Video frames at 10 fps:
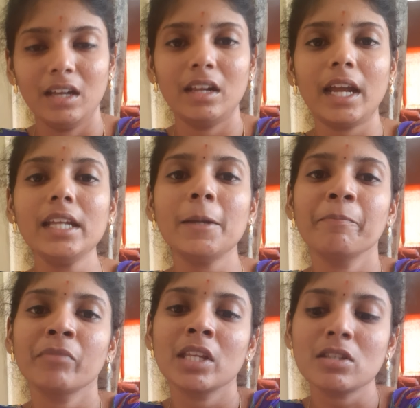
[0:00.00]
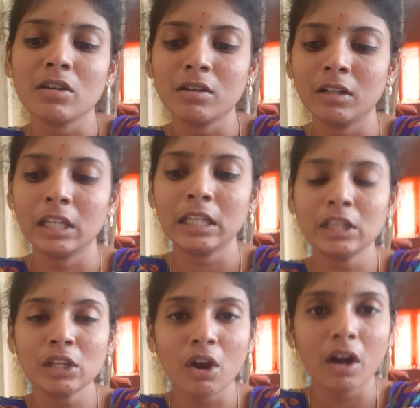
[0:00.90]
Right, so
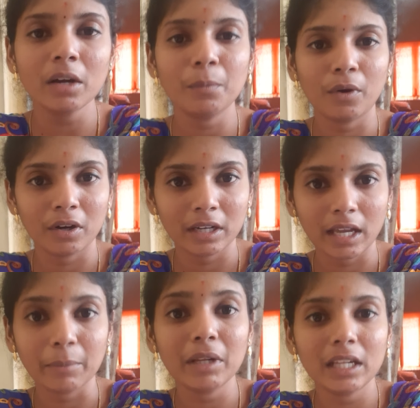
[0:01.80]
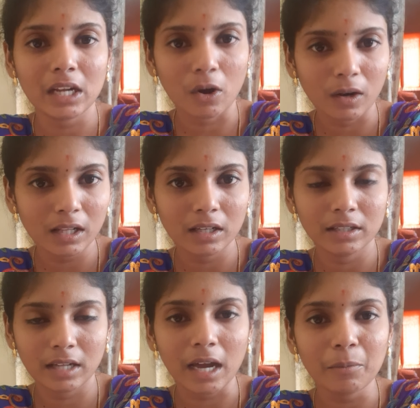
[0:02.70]
in your body, in
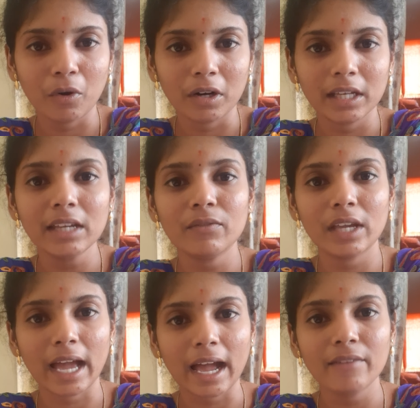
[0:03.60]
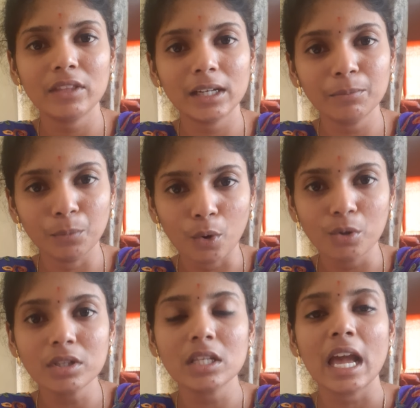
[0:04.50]
our body we have the
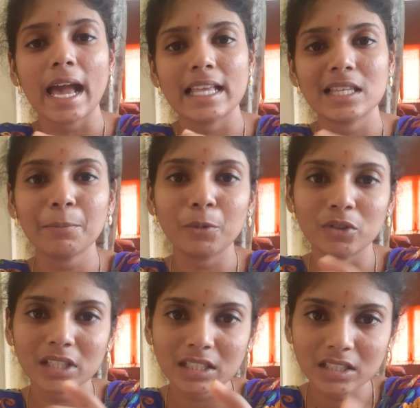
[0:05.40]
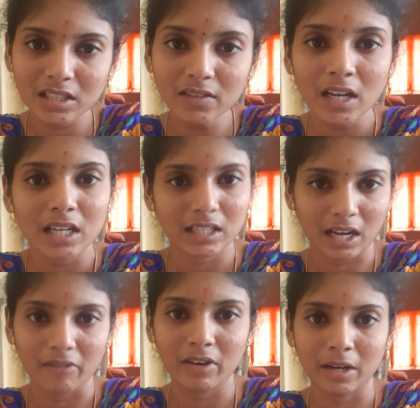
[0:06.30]
bones as a protective
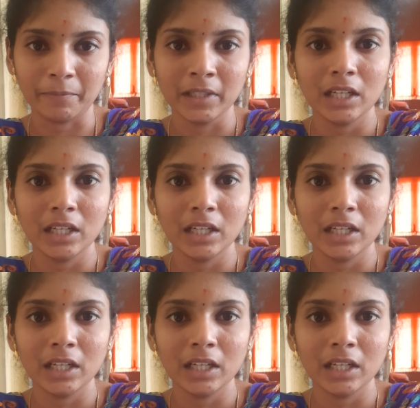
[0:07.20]
cover,